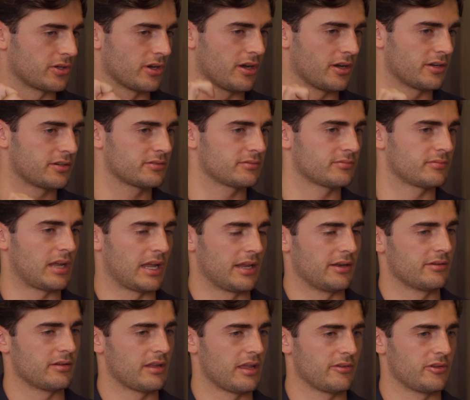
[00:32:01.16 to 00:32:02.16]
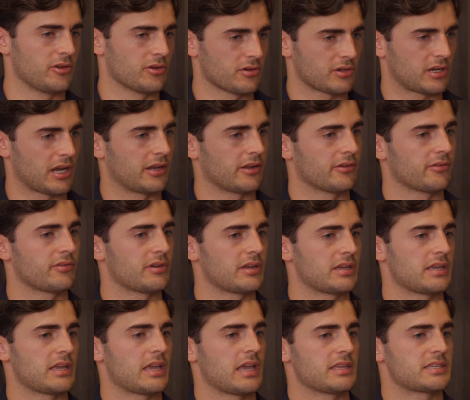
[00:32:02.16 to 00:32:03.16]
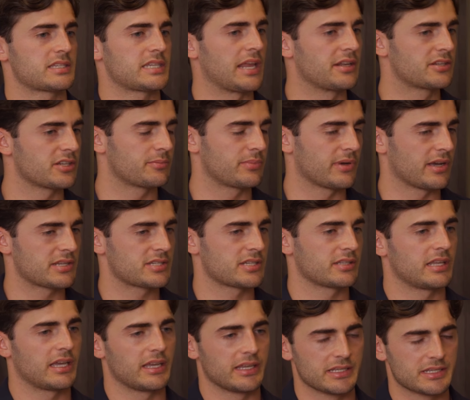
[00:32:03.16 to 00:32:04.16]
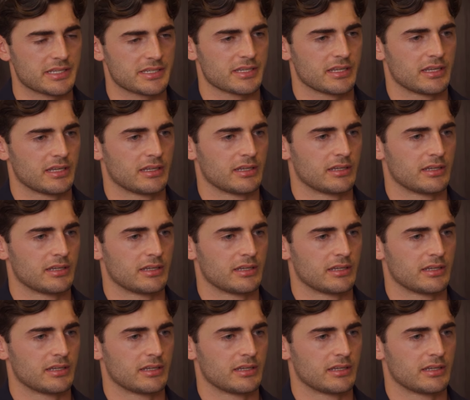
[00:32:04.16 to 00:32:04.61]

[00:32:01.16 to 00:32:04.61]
God and you're kind of a centered person that is